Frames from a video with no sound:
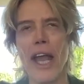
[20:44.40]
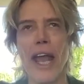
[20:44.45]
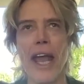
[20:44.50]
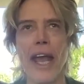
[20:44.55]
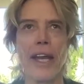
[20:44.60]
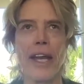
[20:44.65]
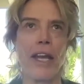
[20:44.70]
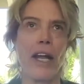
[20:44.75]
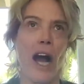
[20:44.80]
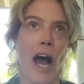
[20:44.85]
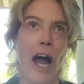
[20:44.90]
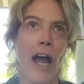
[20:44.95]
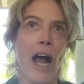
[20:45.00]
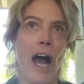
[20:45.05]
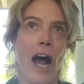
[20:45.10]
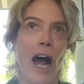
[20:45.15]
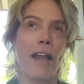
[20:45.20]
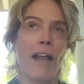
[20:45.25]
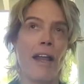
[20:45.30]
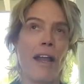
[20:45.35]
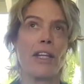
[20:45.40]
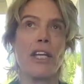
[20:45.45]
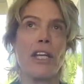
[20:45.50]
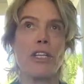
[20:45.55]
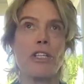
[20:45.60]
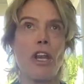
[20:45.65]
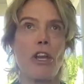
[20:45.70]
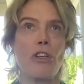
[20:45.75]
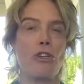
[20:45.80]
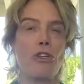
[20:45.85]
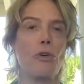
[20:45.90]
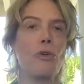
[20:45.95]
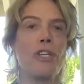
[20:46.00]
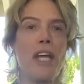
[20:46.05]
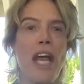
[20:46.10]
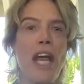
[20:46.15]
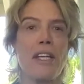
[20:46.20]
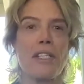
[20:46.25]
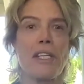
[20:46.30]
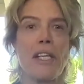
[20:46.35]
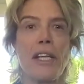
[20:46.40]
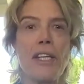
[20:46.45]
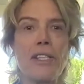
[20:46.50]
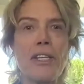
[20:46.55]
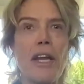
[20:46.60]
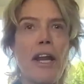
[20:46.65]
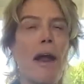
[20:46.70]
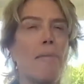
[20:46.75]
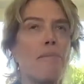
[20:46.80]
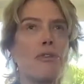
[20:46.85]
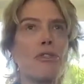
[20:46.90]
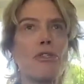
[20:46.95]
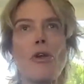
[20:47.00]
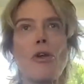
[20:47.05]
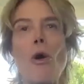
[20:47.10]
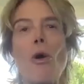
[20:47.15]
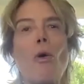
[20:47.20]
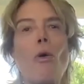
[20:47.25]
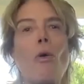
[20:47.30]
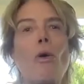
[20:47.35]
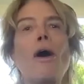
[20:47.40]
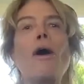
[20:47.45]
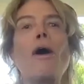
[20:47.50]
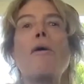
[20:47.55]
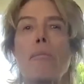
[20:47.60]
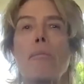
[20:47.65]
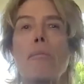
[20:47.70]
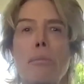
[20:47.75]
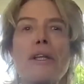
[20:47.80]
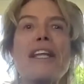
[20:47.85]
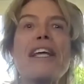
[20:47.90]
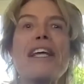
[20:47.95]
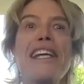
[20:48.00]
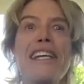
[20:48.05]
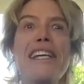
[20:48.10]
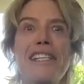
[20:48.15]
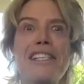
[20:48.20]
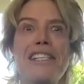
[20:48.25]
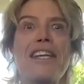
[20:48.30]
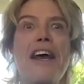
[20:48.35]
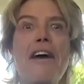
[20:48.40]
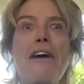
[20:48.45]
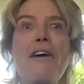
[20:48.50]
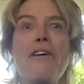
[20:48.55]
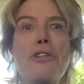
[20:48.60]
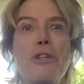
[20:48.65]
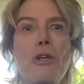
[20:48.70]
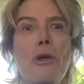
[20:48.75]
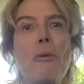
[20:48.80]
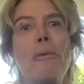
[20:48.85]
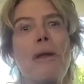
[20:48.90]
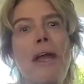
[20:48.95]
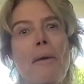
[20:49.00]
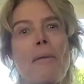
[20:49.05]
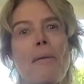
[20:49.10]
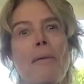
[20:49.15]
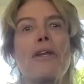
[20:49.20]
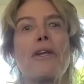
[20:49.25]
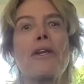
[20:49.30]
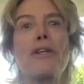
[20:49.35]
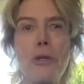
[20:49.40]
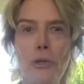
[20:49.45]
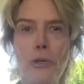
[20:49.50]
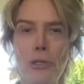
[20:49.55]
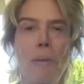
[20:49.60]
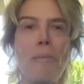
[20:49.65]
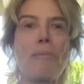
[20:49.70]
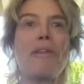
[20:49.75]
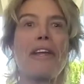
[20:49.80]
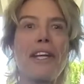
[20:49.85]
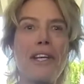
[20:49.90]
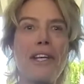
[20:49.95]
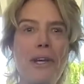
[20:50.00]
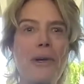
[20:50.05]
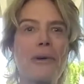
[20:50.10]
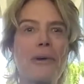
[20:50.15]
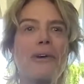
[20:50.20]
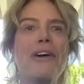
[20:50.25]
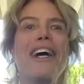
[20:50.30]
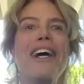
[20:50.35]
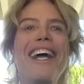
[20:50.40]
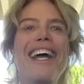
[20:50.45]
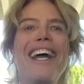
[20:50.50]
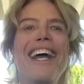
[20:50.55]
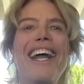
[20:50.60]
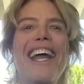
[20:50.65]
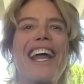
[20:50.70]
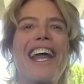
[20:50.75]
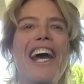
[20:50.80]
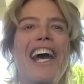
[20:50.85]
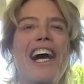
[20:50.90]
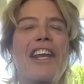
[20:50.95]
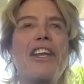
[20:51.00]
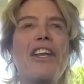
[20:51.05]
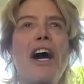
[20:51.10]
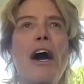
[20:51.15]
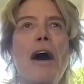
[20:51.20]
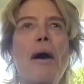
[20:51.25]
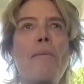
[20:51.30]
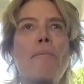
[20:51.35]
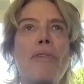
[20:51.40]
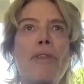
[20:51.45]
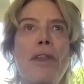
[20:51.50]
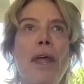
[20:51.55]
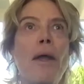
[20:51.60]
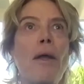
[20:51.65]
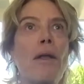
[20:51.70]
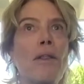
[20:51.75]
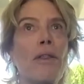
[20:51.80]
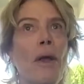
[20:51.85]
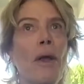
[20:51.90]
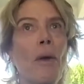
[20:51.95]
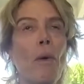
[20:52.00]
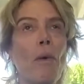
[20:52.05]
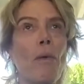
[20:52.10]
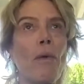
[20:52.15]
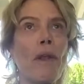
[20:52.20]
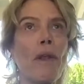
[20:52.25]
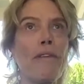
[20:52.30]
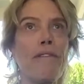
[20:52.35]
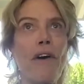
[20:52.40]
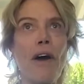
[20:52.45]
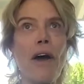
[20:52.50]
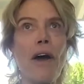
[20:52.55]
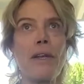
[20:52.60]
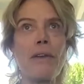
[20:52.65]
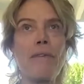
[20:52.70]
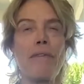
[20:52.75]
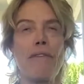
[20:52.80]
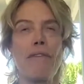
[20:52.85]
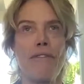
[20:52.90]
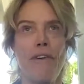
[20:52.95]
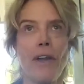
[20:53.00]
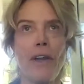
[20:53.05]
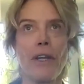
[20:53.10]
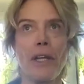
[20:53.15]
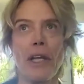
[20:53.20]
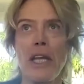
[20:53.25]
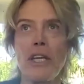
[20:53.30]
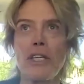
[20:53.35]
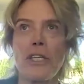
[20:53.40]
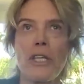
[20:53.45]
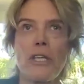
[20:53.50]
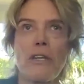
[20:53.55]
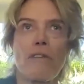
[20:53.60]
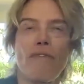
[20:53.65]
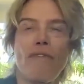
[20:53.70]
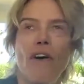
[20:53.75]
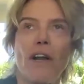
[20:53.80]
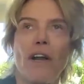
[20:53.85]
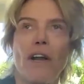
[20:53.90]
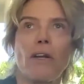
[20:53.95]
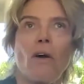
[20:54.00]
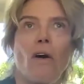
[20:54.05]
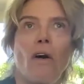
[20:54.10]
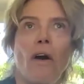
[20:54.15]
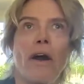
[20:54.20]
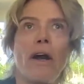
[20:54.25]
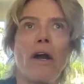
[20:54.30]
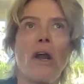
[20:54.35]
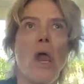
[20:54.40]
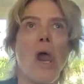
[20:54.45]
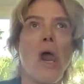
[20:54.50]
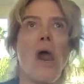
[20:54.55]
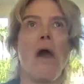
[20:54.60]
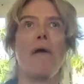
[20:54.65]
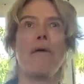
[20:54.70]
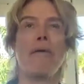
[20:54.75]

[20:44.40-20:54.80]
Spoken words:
And I leased two Teslas, and I'm so pleased to be able to do something new. And they were really fun leases, fun car.